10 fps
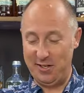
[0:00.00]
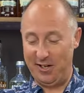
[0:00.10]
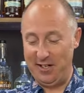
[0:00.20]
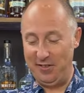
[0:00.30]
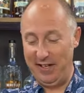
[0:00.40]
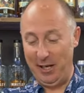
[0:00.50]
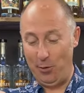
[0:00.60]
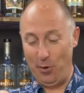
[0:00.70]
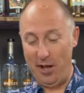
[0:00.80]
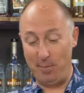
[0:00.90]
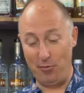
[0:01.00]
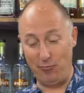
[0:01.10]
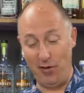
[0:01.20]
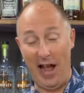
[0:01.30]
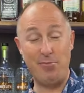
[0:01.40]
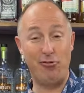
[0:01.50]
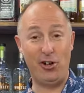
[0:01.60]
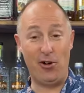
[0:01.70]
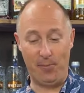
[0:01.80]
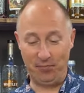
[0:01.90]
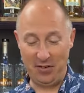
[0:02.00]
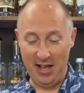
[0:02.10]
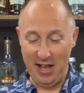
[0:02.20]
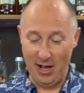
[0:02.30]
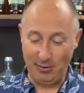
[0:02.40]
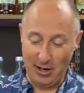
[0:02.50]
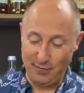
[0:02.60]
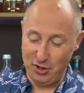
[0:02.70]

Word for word: I didn't think it would work, but apricot. I'm going for